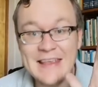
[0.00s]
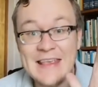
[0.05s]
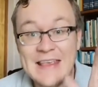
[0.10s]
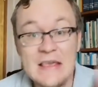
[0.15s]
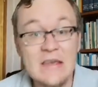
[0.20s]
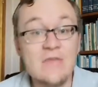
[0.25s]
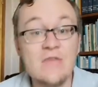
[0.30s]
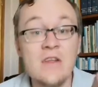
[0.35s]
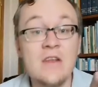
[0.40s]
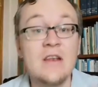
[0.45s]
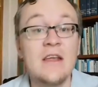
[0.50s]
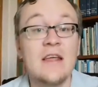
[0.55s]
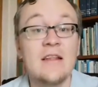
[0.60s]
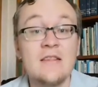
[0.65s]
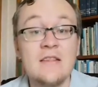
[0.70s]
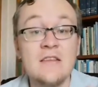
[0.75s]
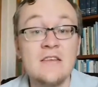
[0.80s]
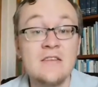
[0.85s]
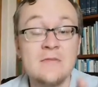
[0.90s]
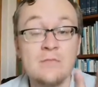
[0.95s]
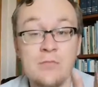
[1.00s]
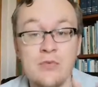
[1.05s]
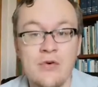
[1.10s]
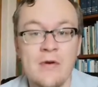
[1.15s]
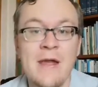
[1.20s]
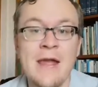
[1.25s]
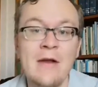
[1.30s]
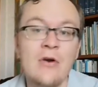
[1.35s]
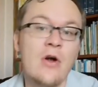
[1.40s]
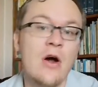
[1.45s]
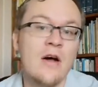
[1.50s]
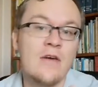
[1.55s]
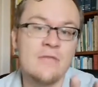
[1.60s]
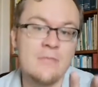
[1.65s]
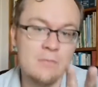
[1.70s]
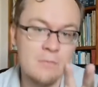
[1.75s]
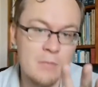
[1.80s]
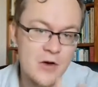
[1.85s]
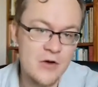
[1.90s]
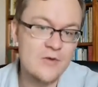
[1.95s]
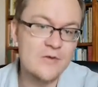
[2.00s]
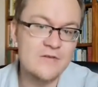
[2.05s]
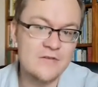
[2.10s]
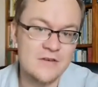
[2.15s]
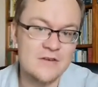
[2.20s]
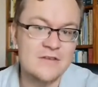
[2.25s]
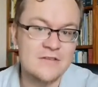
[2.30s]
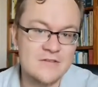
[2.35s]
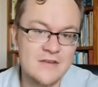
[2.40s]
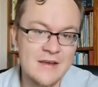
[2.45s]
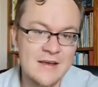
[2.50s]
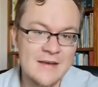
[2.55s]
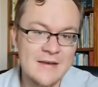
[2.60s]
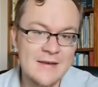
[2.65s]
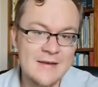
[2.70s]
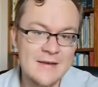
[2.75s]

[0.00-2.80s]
even in this prayer of Moses